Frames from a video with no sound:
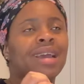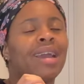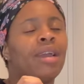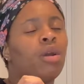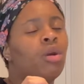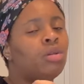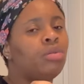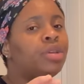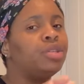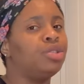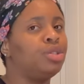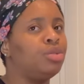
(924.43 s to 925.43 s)
I
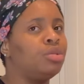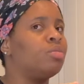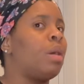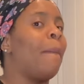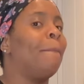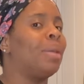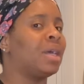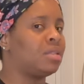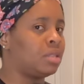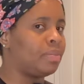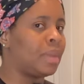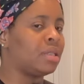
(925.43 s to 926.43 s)
always use my
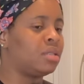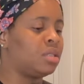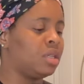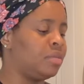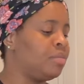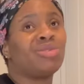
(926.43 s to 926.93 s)
basmati.